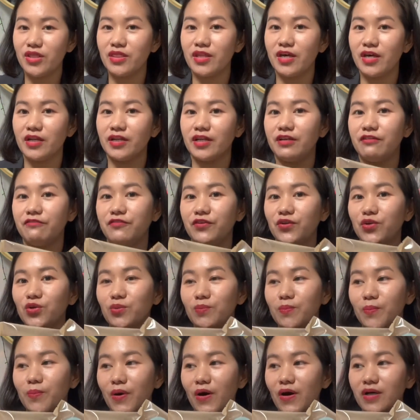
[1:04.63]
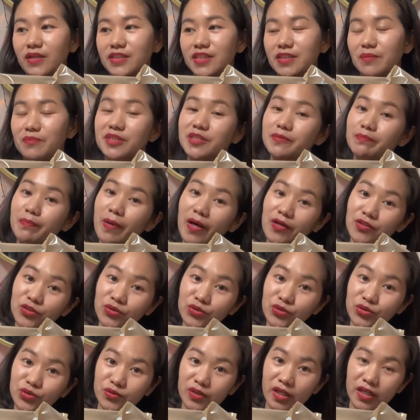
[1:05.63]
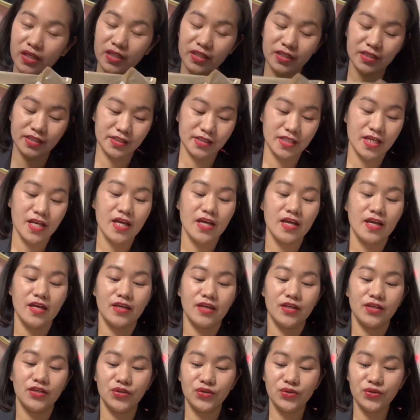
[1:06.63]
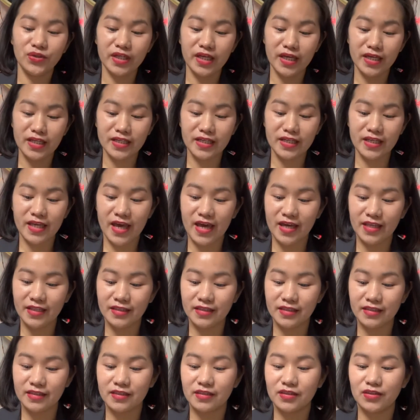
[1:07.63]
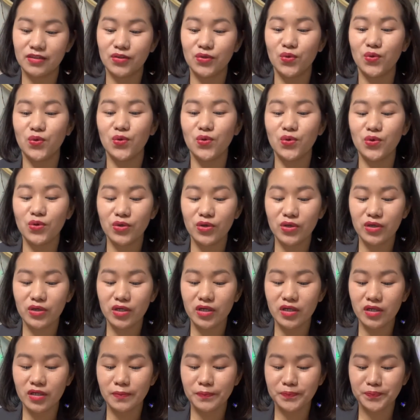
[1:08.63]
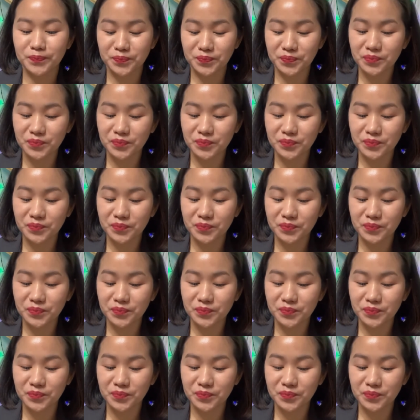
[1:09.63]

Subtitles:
that if you bought some special drinks, you can get or